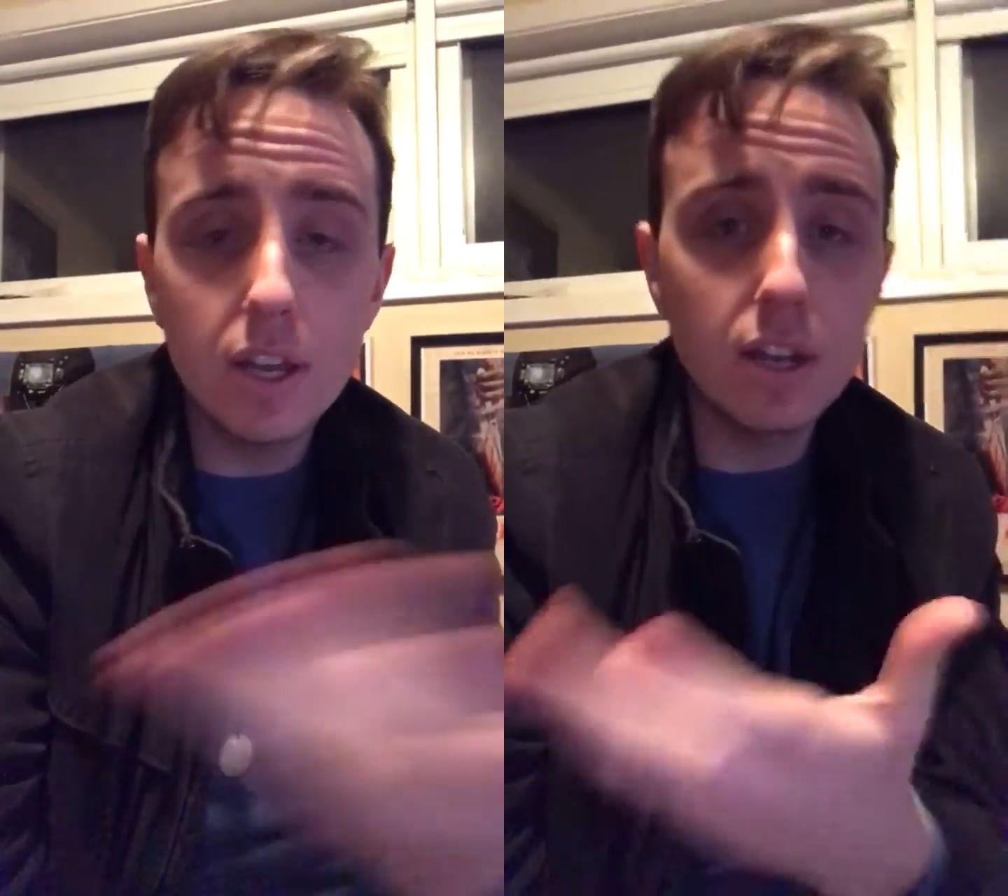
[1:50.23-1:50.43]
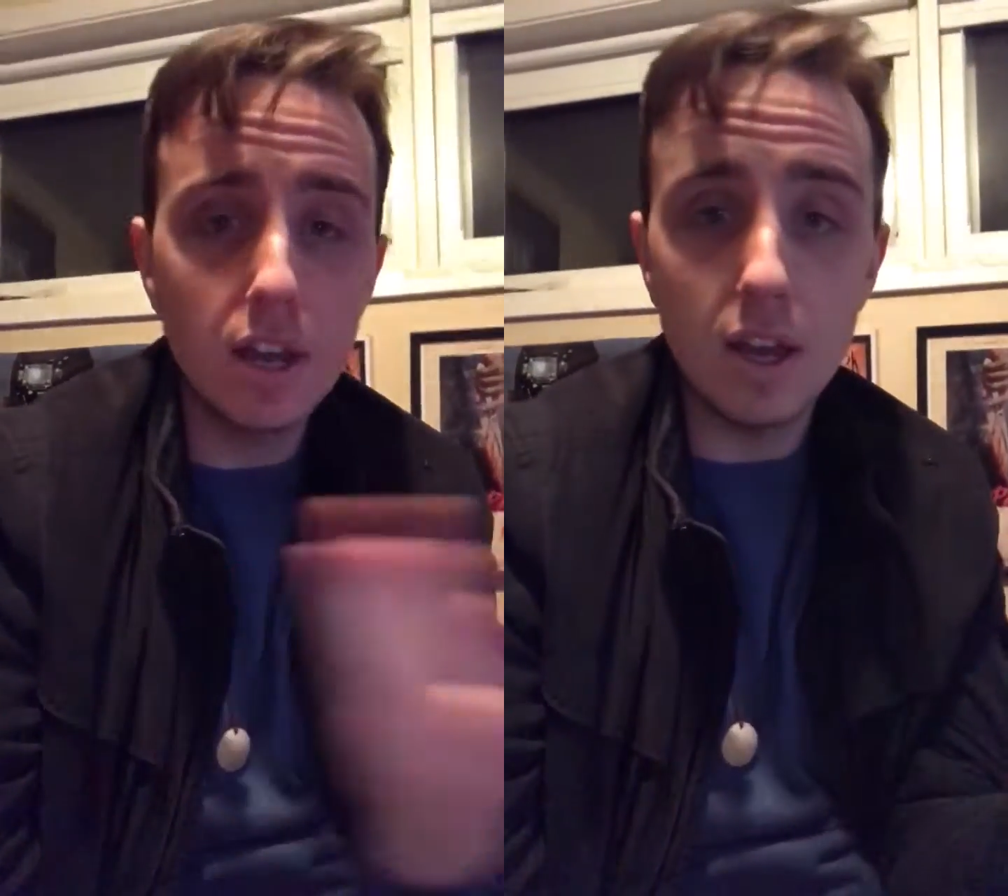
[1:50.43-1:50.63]

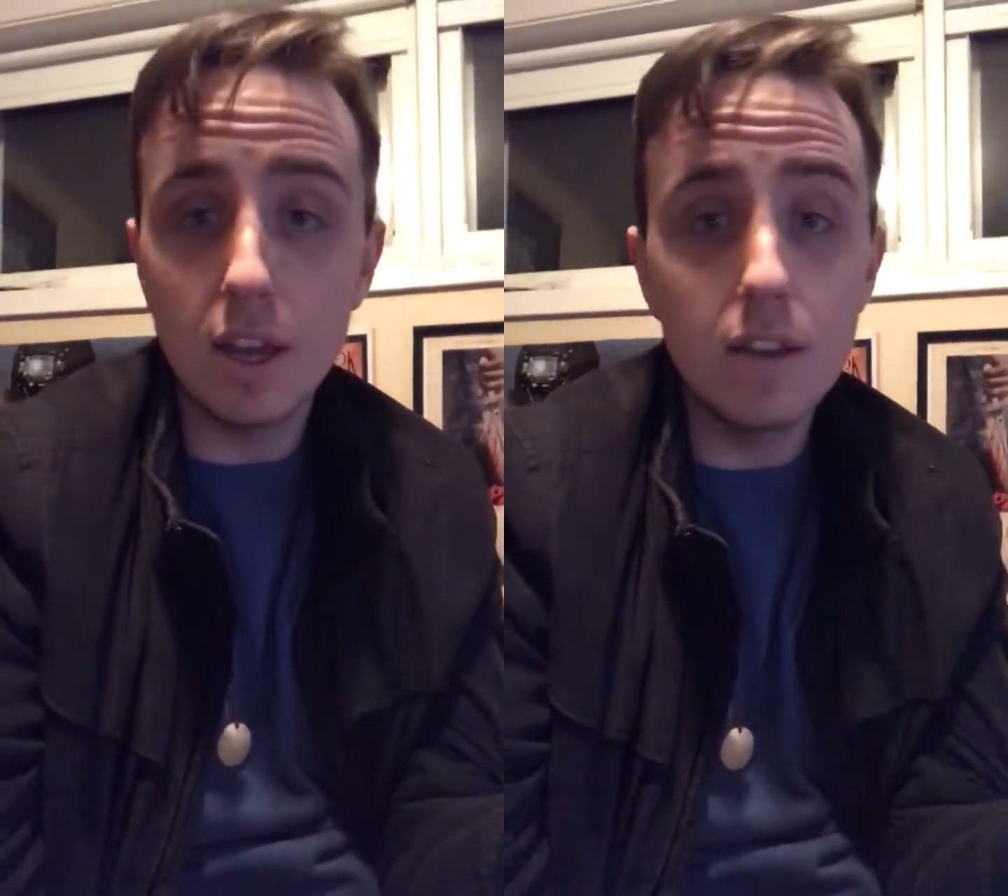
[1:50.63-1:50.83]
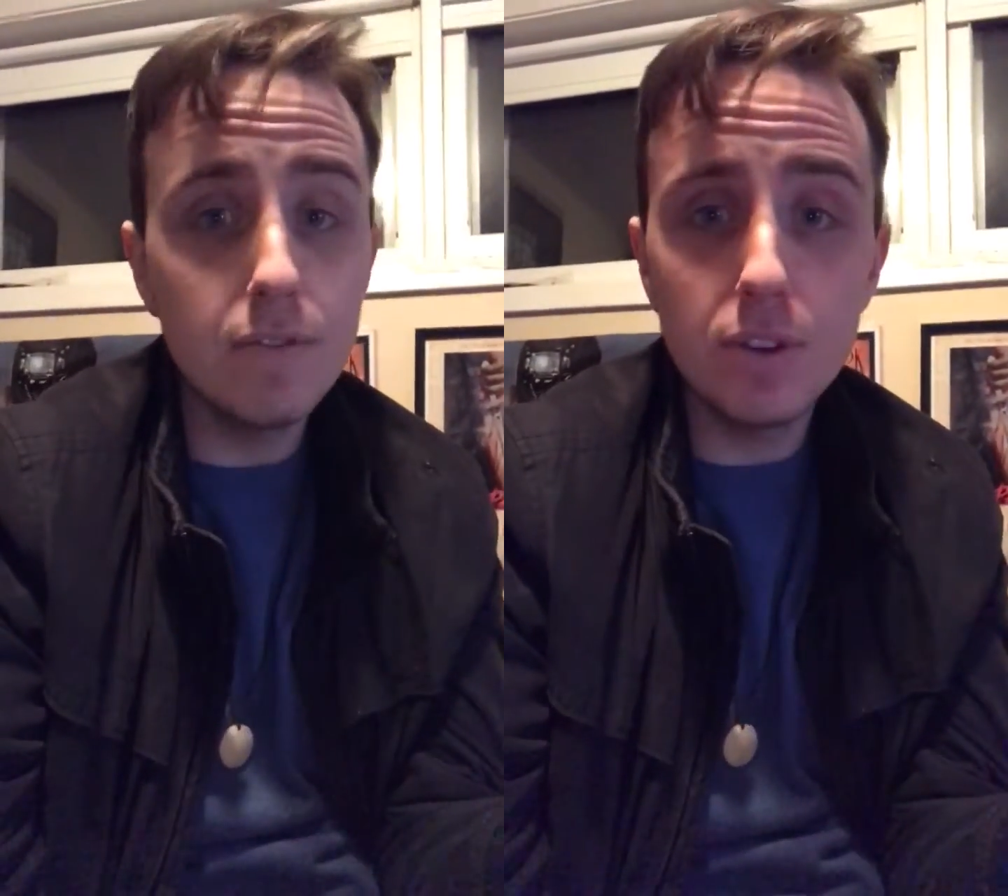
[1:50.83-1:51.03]
and
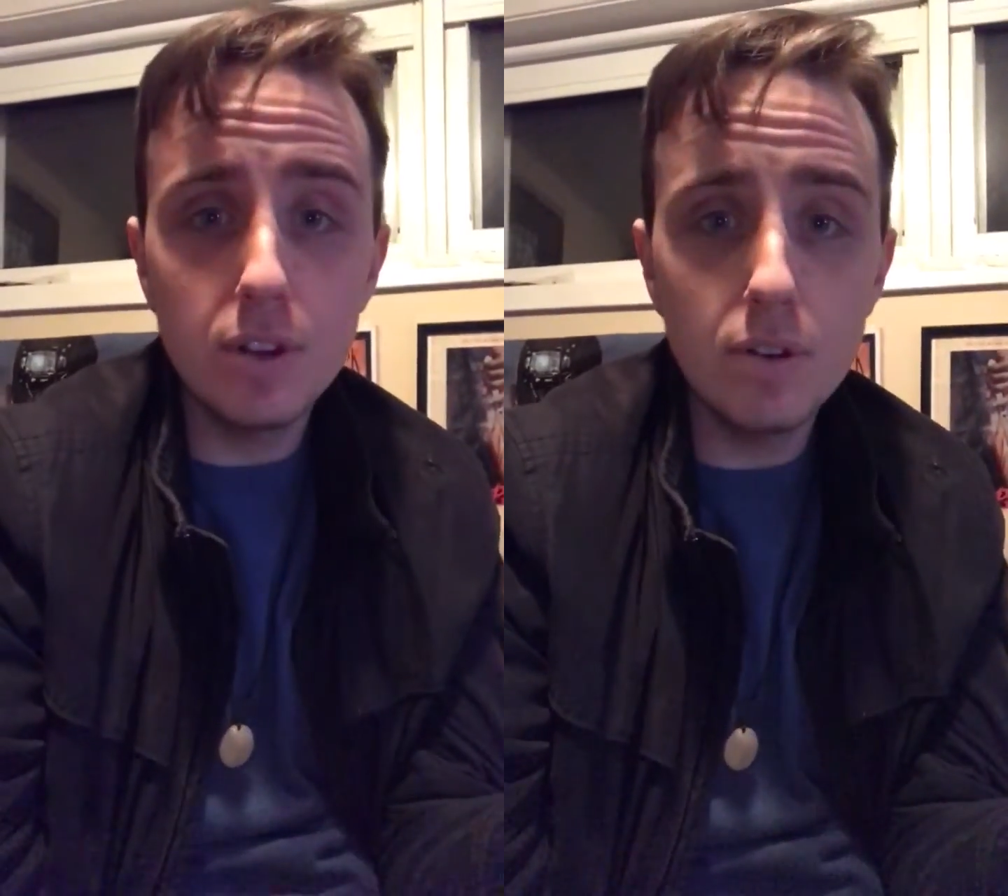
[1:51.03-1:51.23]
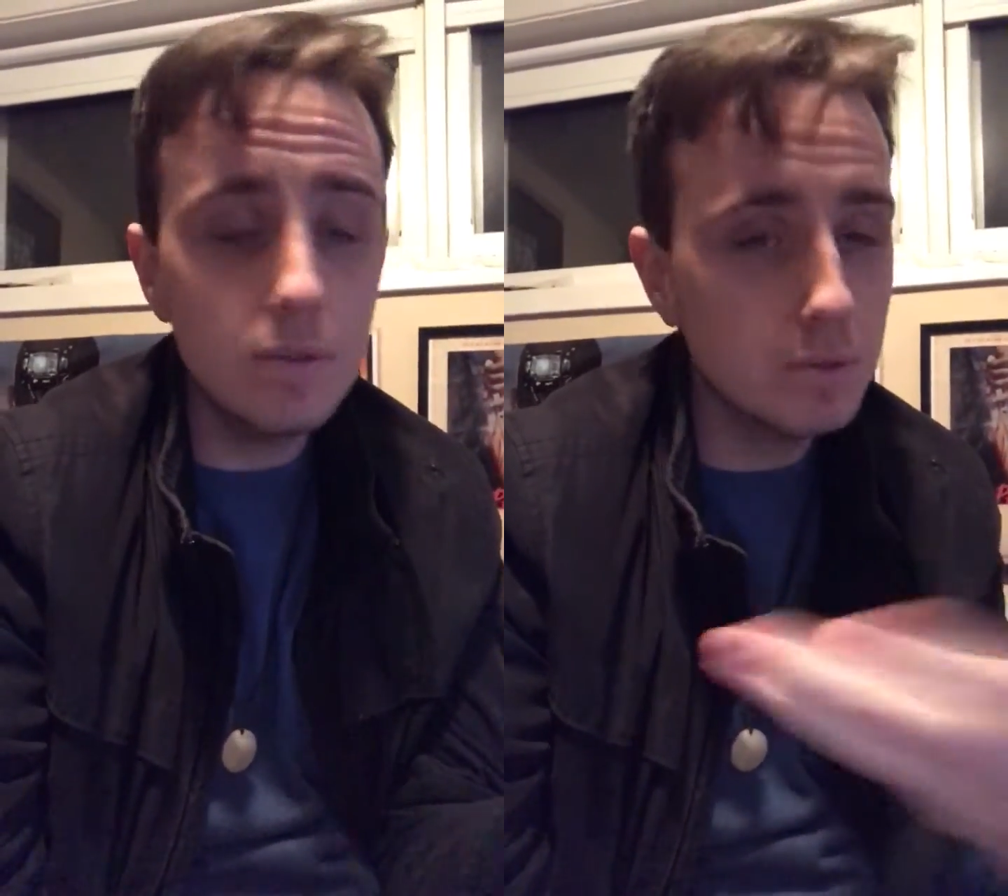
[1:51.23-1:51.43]
if you do,